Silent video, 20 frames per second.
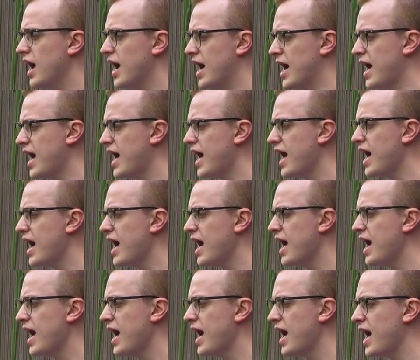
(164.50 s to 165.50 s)
I,
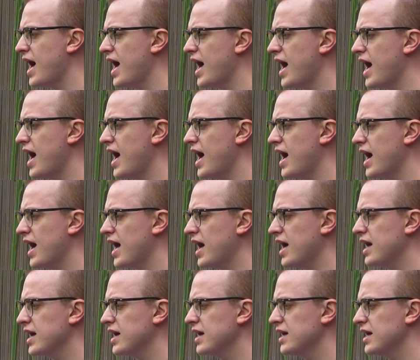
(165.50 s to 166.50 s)

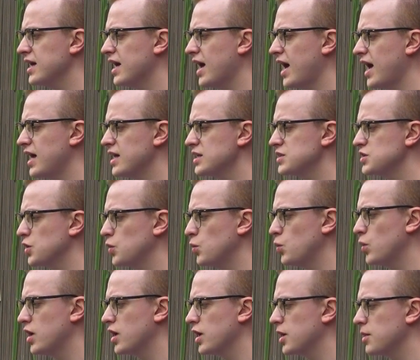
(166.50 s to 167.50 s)
I, I don't
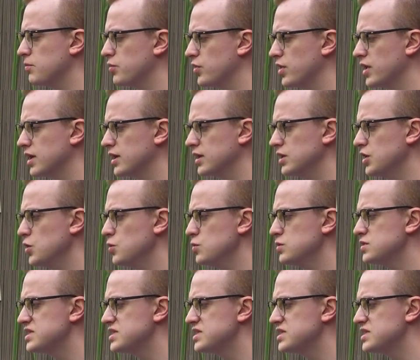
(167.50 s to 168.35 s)
wanna bring you